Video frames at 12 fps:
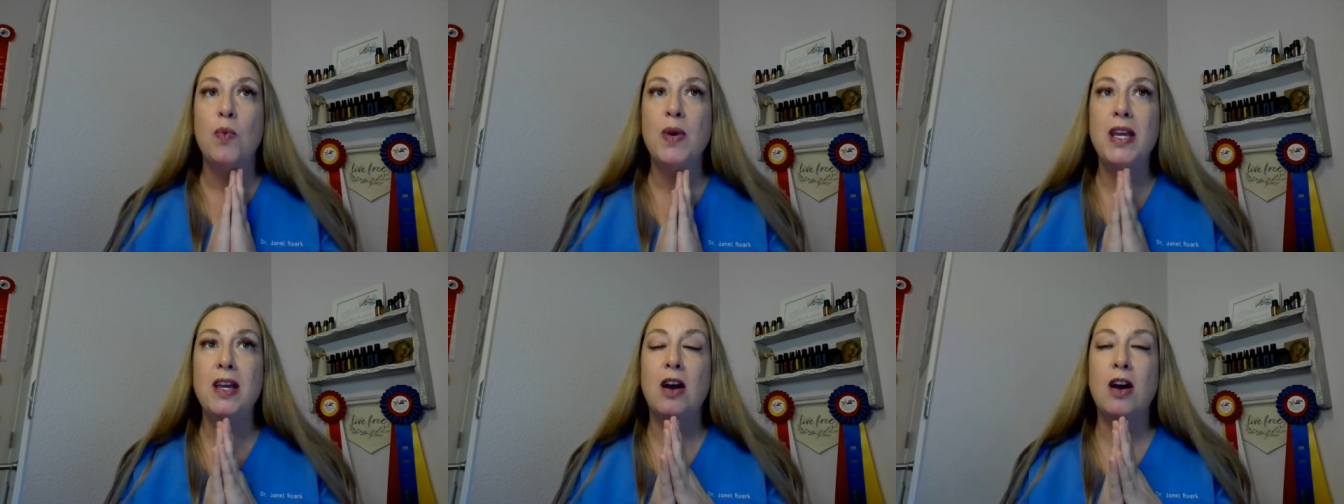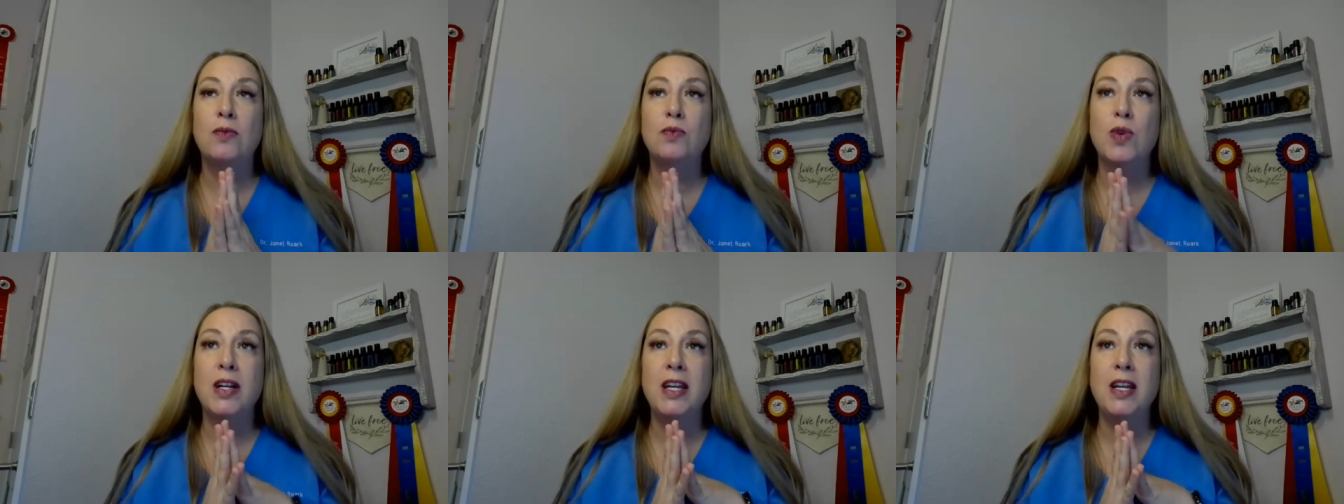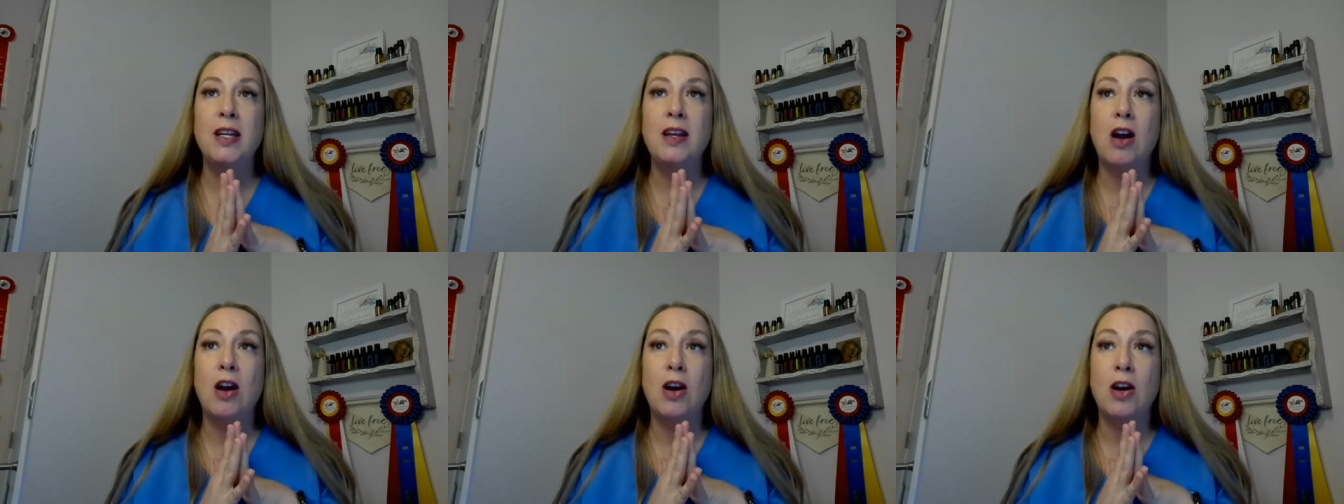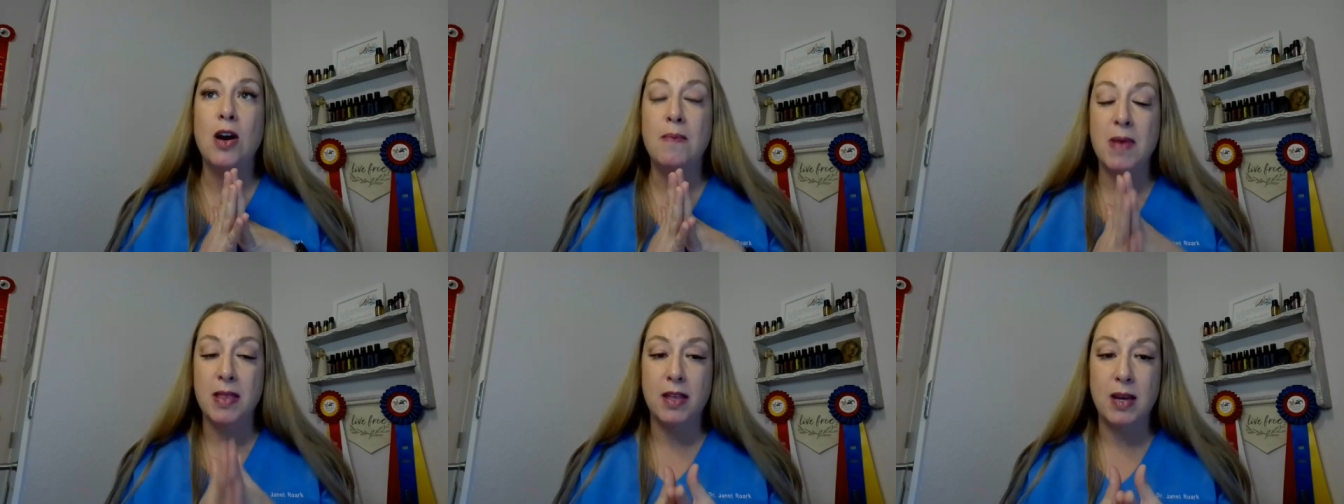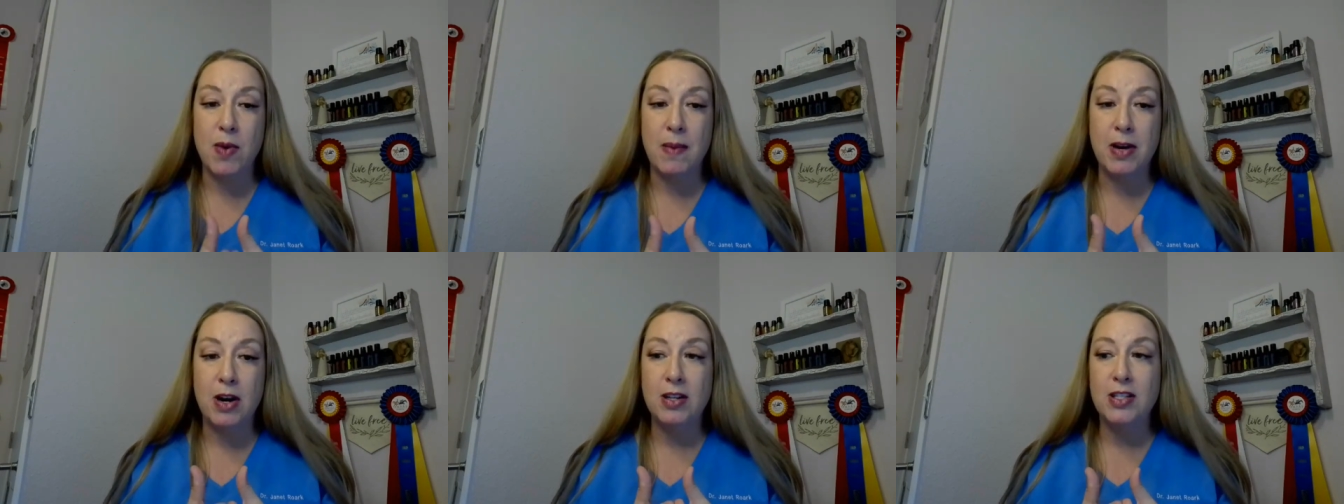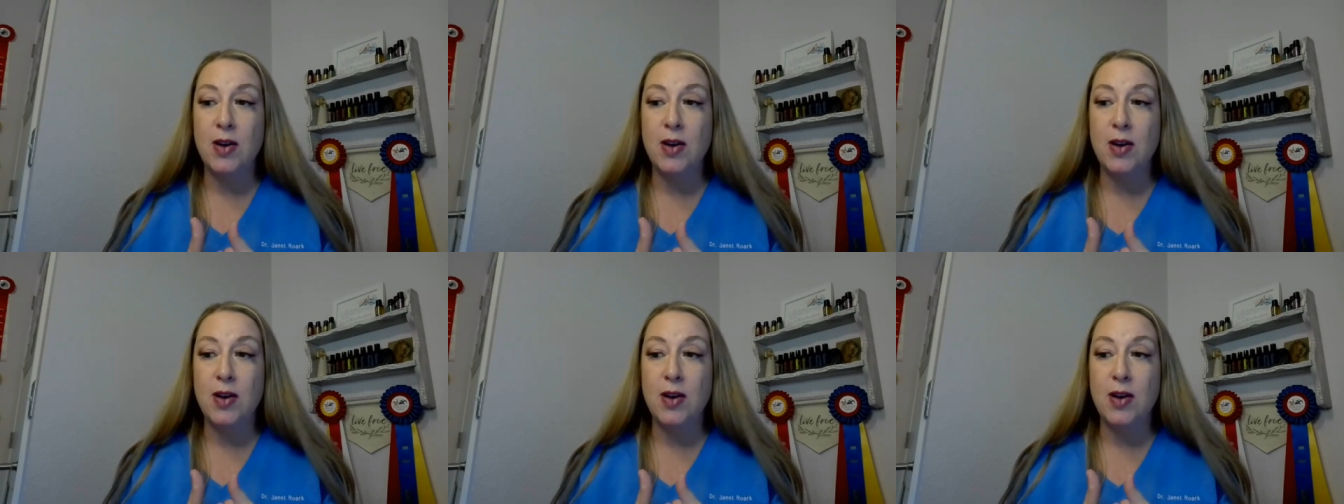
we are running our monthly webinar.